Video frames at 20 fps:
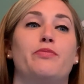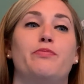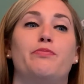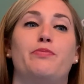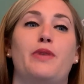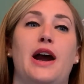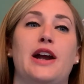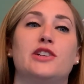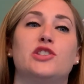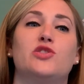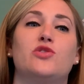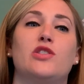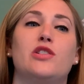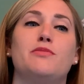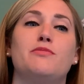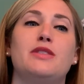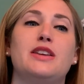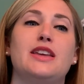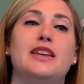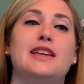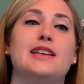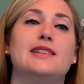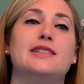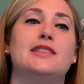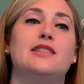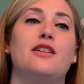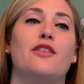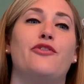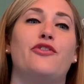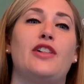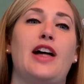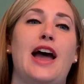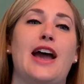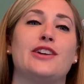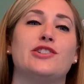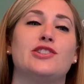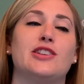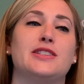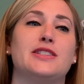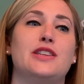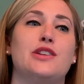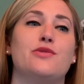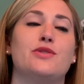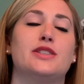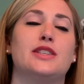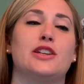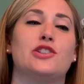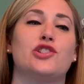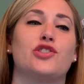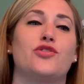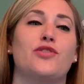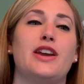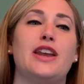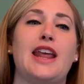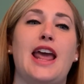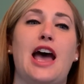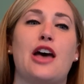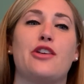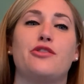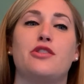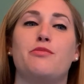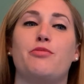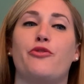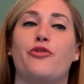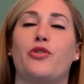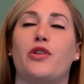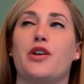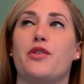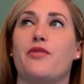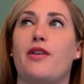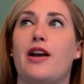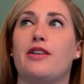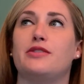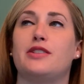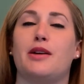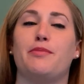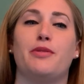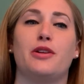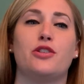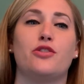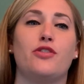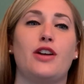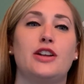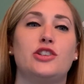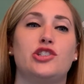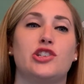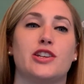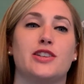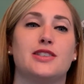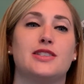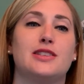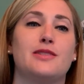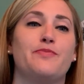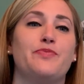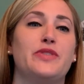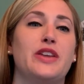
Barnstorm is the Flash since he was such a great athlete before he wound up on crutches.